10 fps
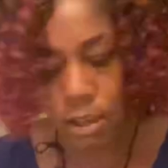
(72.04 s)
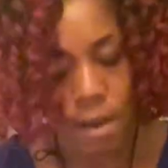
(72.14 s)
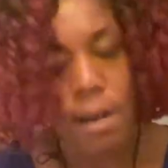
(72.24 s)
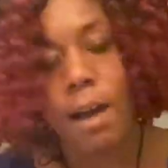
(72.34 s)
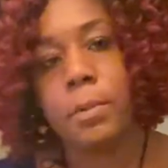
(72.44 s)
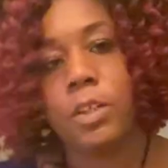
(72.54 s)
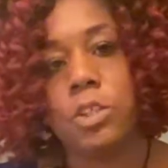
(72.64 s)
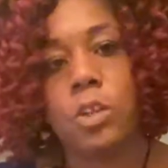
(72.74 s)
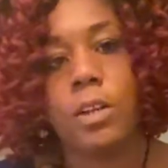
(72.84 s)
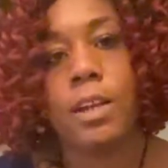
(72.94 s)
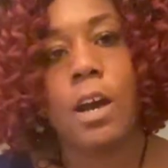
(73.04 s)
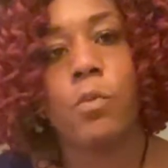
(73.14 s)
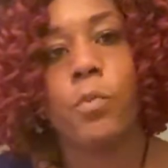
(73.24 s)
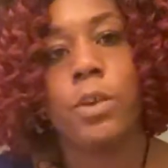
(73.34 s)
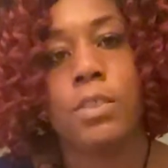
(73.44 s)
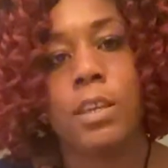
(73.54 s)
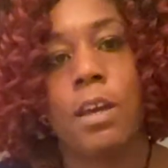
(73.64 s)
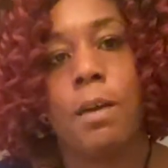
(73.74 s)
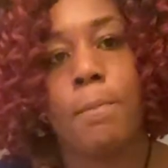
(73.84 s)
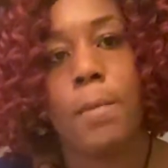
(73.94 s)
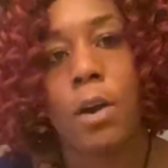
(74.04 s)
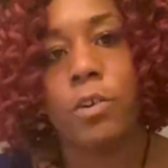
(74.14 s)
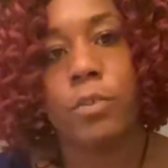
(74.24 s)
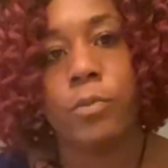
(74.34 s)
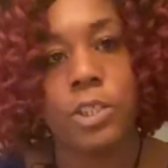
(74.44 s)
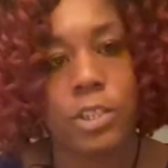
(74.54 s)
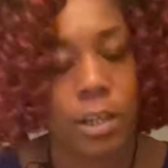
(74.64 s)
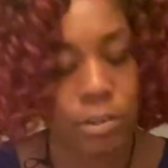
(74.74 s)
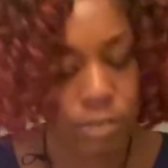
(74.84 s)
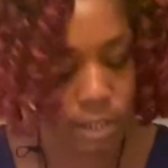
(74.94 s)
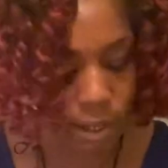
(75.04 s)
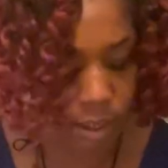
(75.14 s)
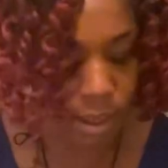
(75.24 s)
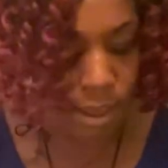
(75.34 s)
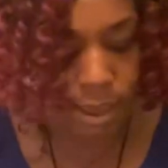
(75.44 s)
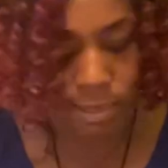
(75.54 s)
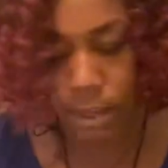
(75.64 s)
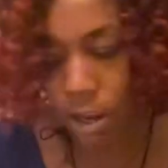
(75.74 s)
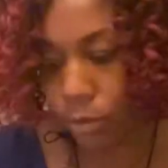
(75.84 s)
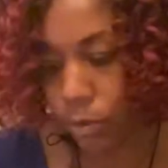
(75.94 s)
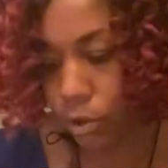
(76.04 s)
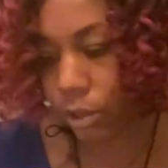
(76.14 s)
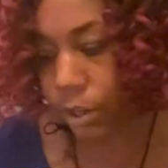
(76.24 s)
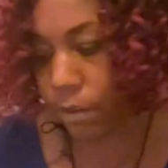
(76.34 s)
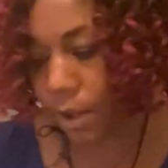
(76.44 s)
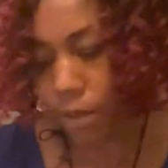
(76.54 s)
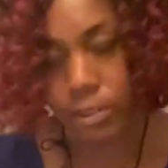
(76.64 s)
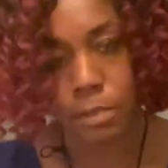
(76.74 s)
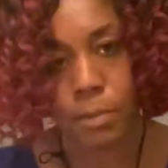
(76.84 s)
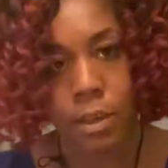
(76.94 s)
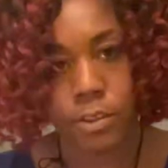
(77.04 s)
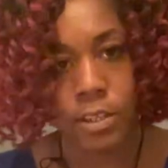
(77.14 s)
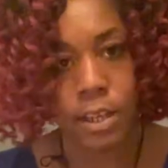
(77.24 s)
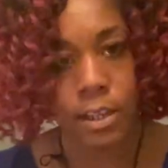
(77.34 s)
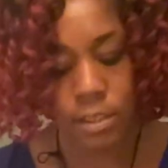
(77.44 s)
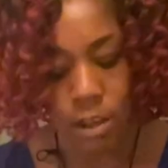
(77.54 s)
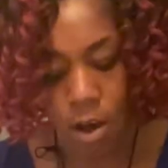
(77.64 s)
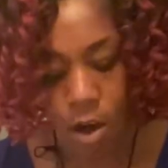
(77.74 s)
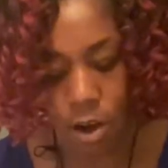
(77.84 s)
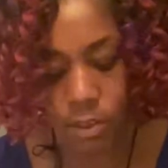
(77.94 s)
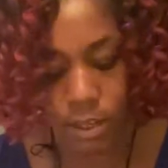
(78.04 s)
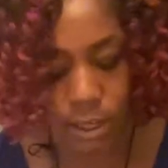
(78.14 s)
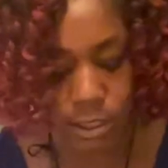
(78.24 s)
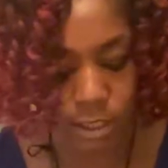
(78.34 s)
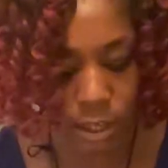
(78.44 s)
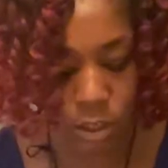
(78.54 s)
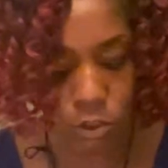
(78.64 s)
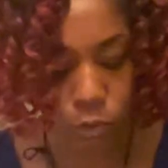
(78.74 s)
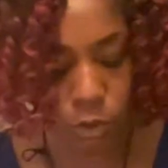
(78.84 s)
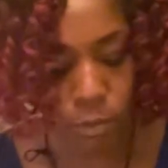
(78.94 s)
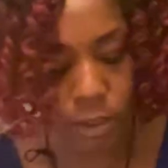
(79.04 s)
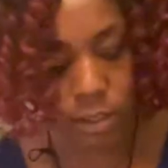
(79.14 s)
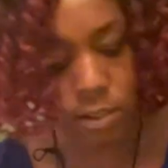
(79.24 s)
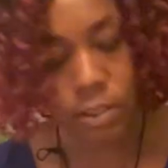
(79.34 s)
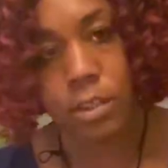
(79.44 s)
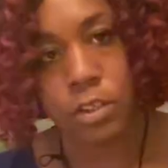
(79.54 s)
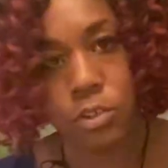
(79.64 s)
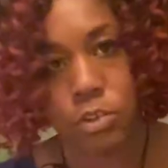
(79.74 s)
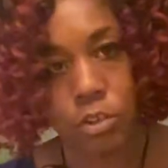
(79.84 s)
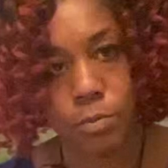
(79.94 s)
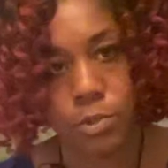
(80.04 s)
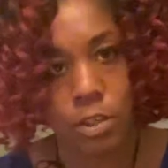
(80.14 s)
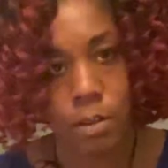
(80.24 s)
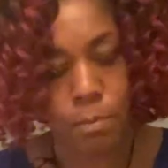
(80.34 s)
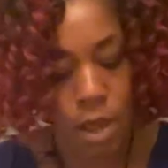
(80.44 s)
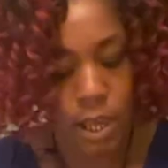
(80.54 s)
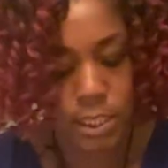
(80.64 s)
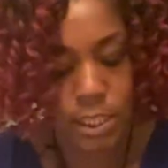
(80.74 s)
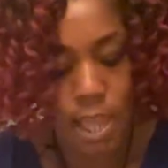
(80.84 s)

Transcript: I'm going to start out with the Modern Witch Tarot deck, and then I will clarify with some other decks. All the decks that I use will be listed in the description box